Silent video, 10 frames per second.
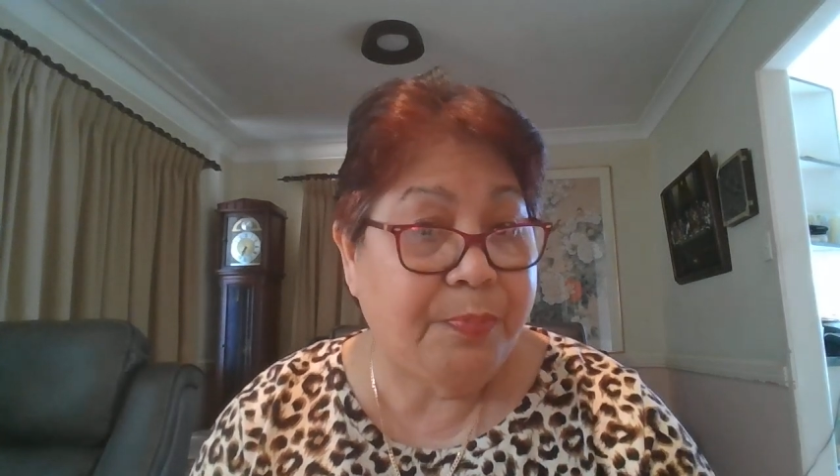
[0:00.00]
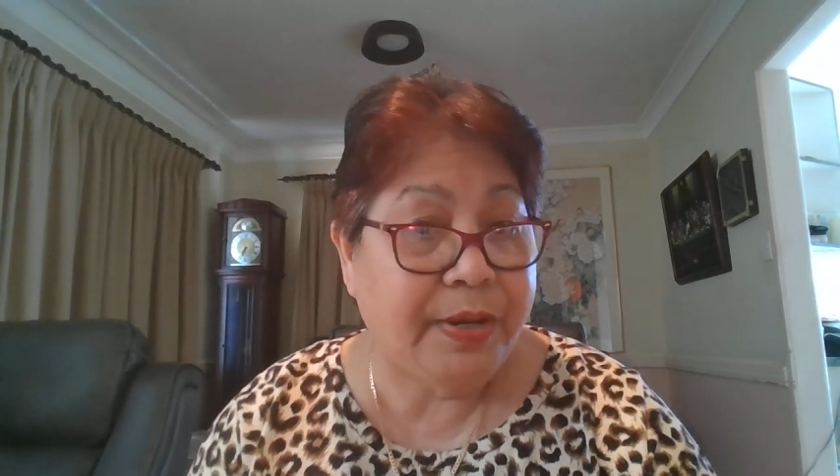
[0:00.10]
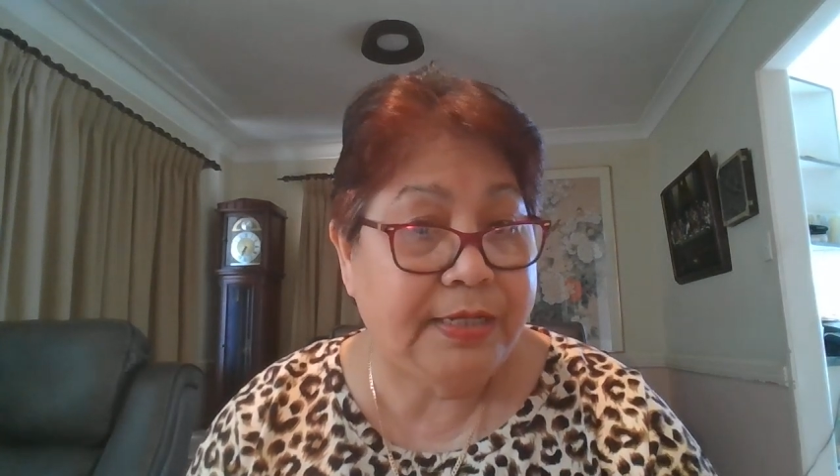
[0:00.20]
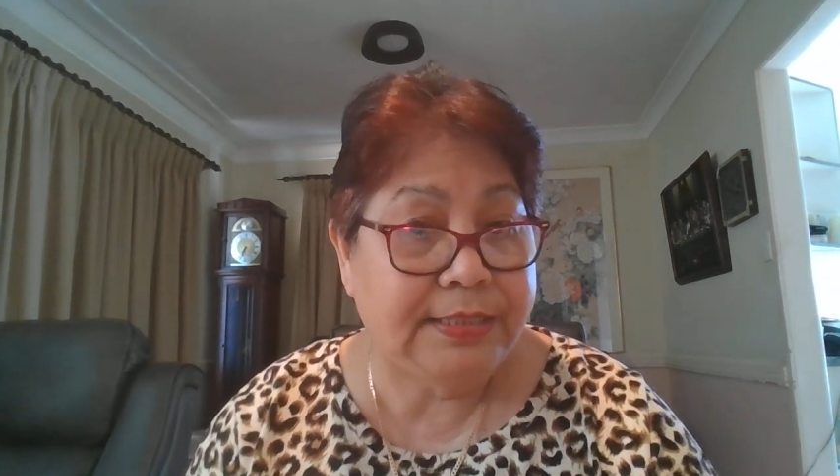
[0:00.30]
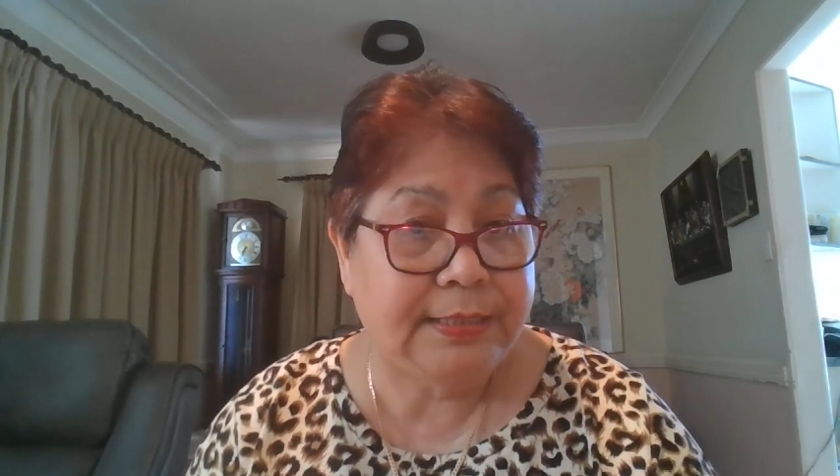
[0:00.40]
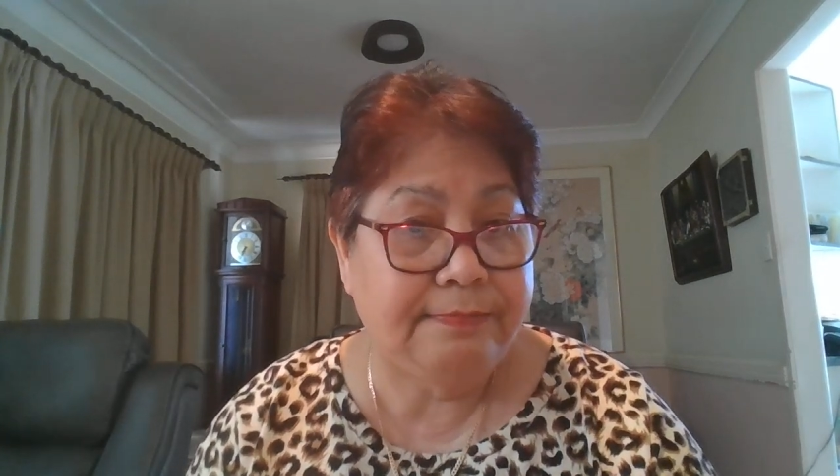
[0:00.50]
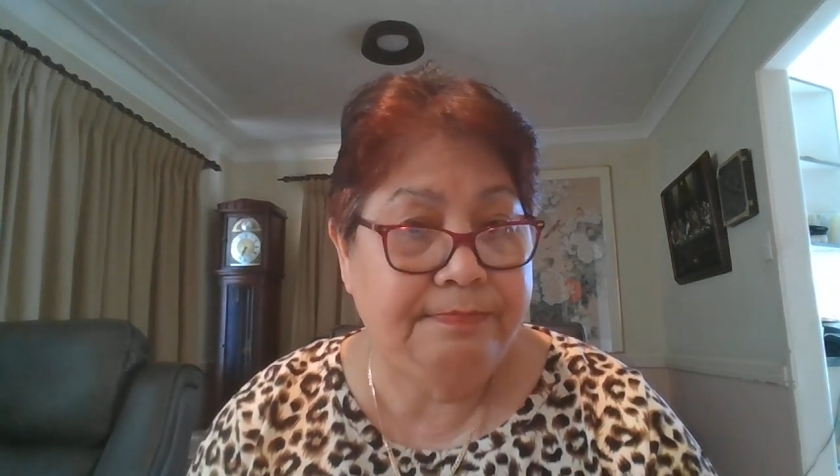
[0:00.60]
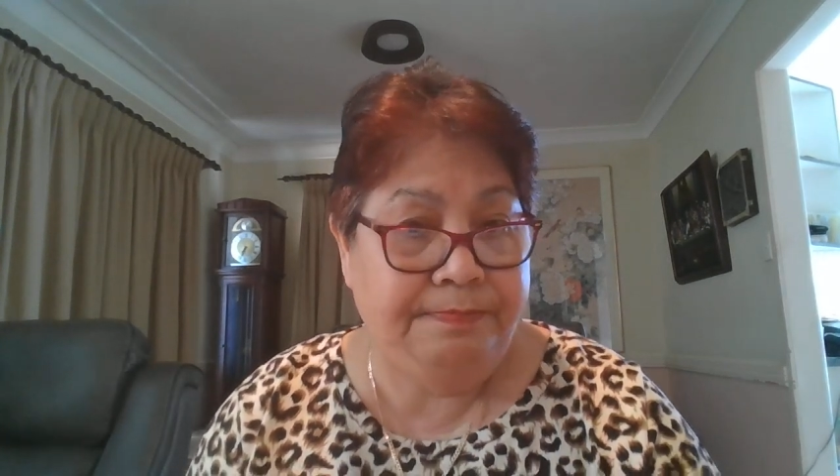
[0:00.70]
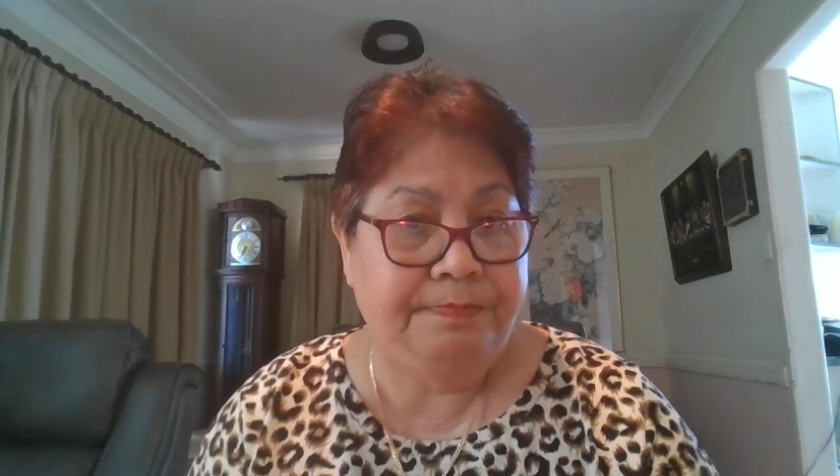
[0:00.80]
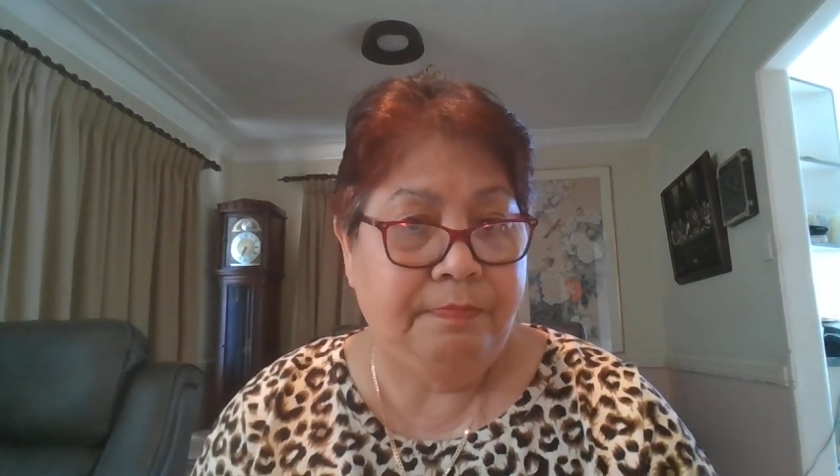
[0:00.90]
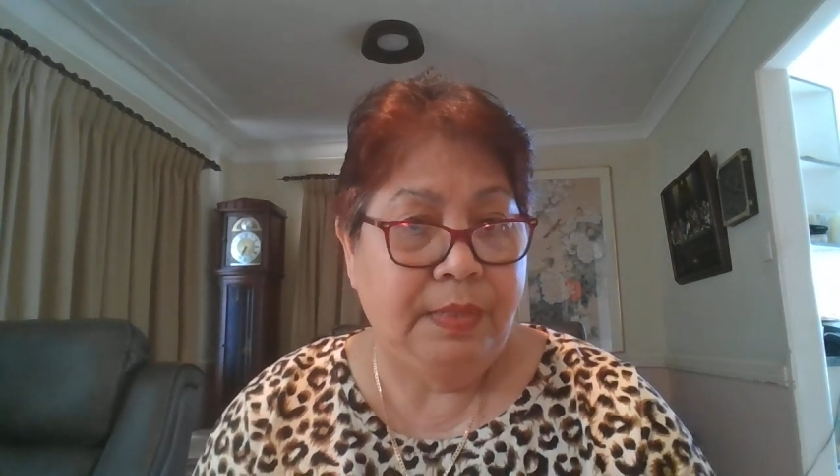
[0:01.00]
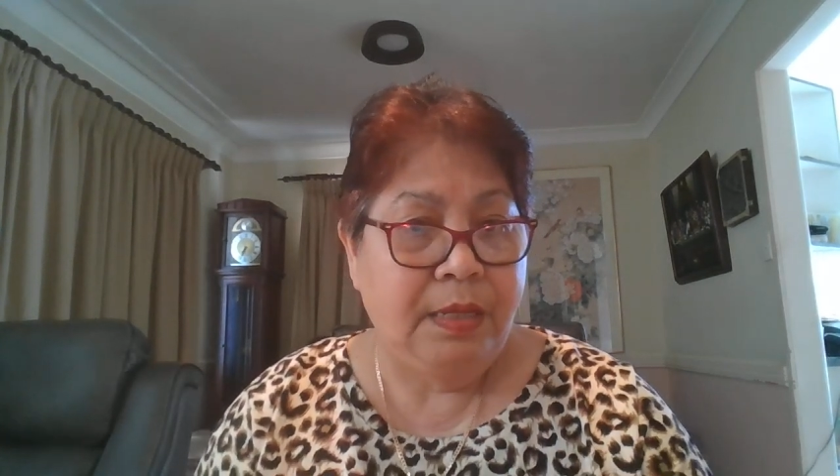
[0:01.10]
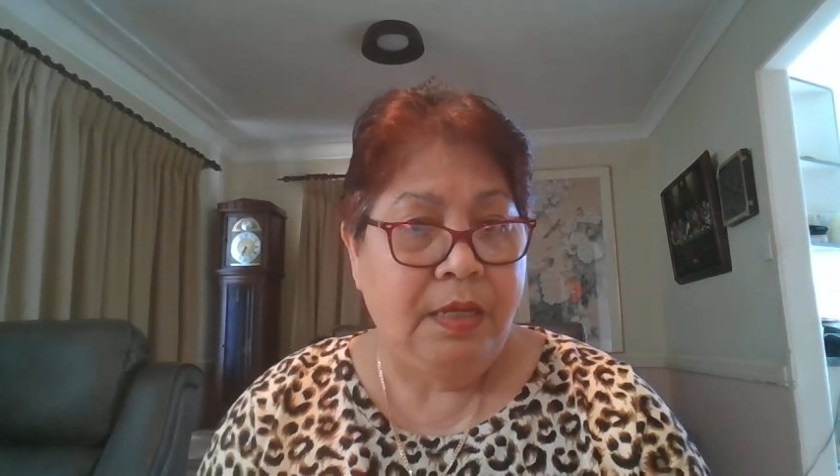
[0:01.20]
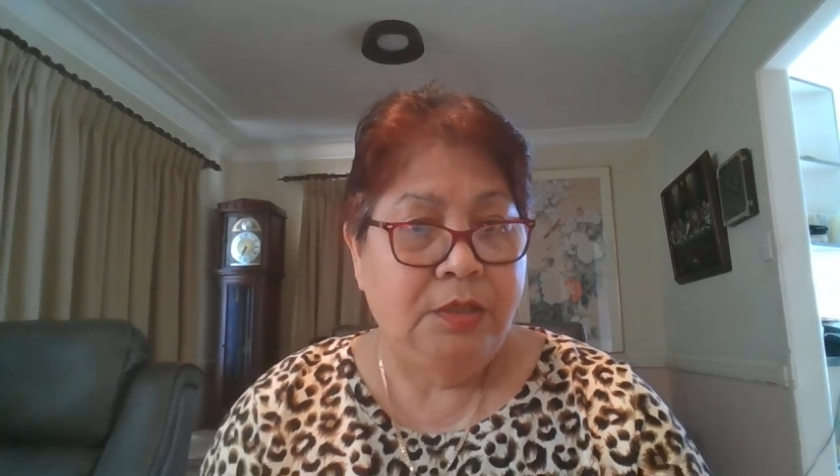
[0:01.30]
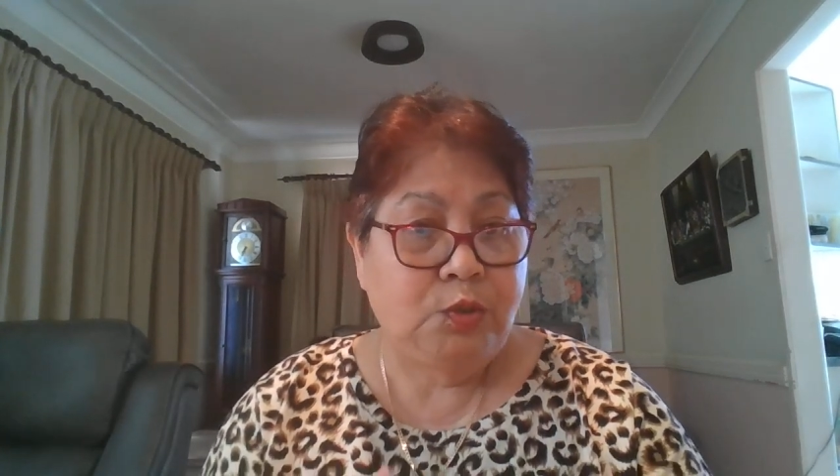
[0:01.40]
price.
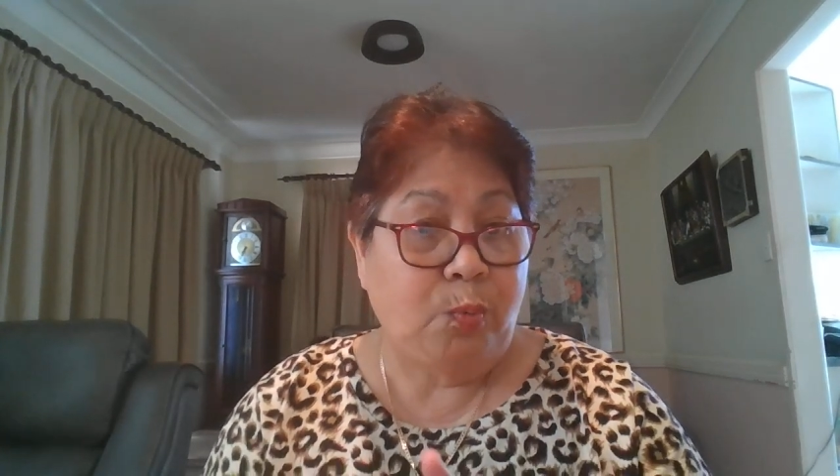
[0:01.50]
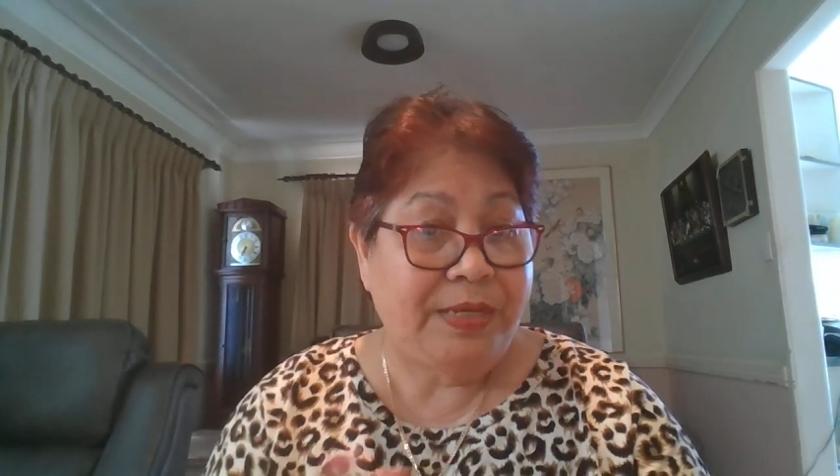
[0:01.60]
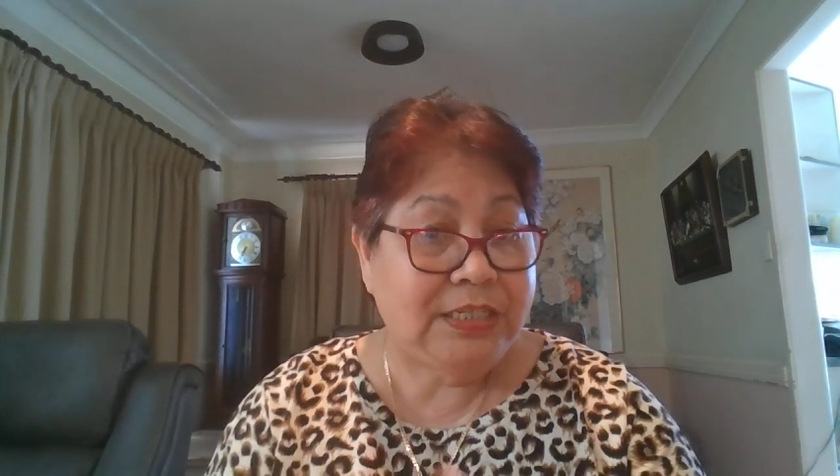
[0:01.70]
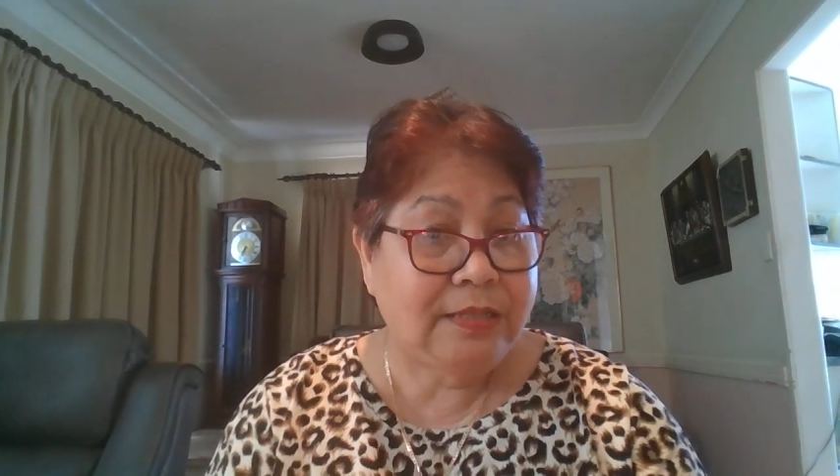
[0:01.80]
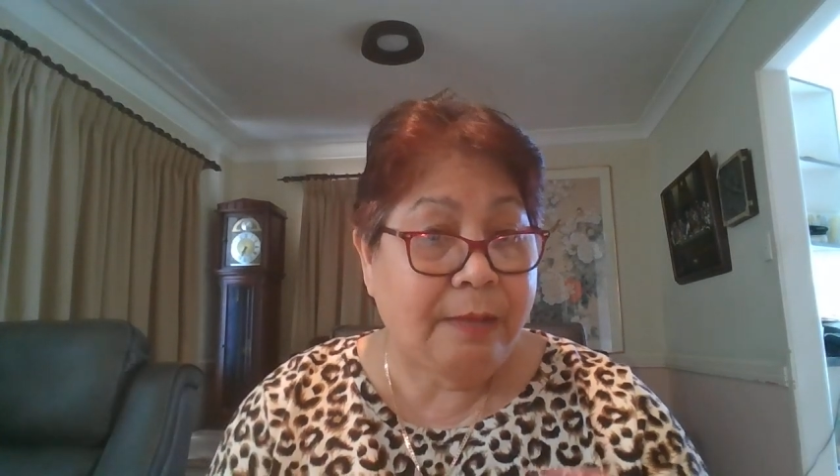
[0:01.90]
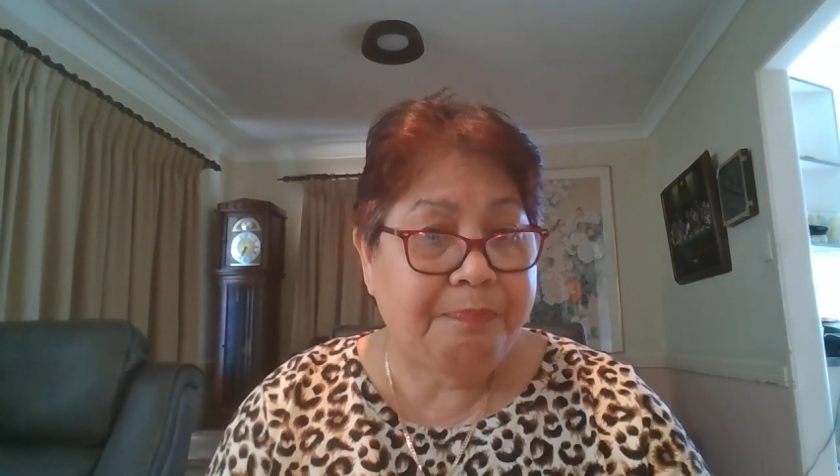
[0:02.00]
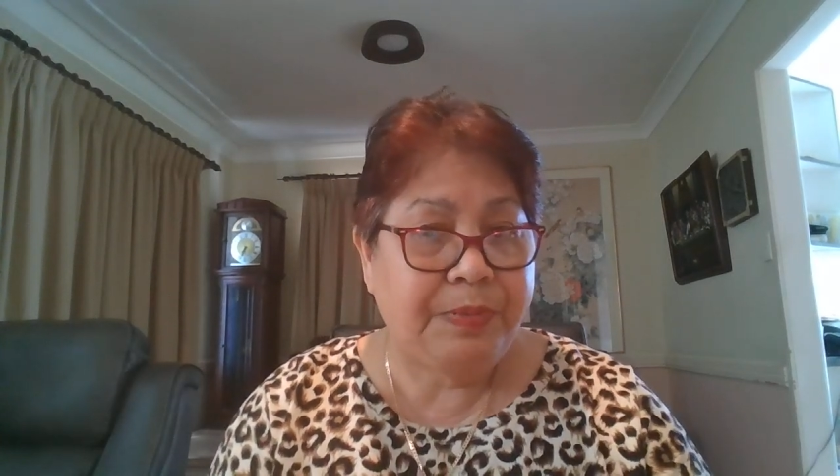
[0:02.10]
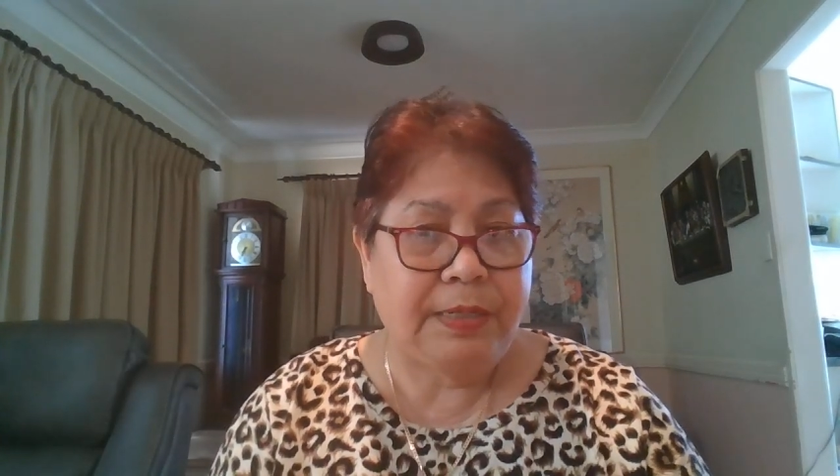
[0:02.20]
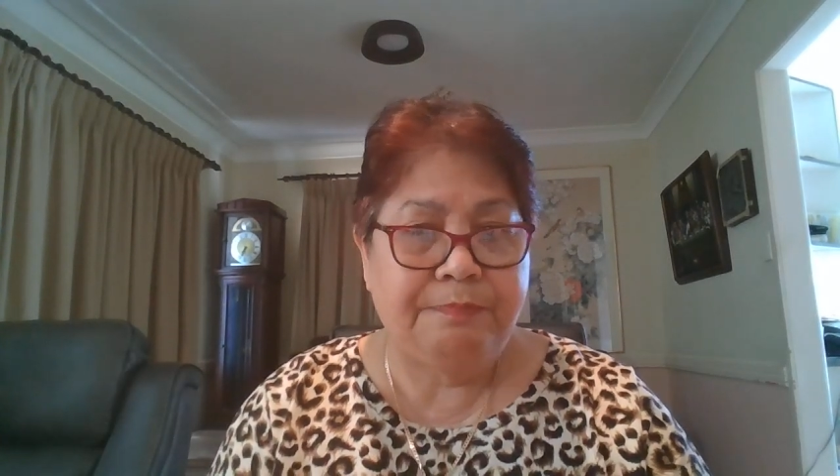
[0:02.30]
So we stop